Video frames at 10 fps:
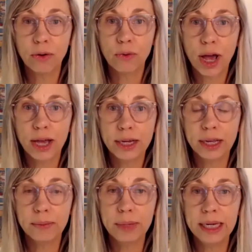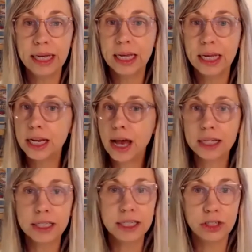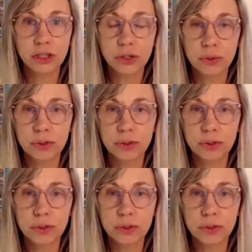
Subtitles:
writing, meaning not digital.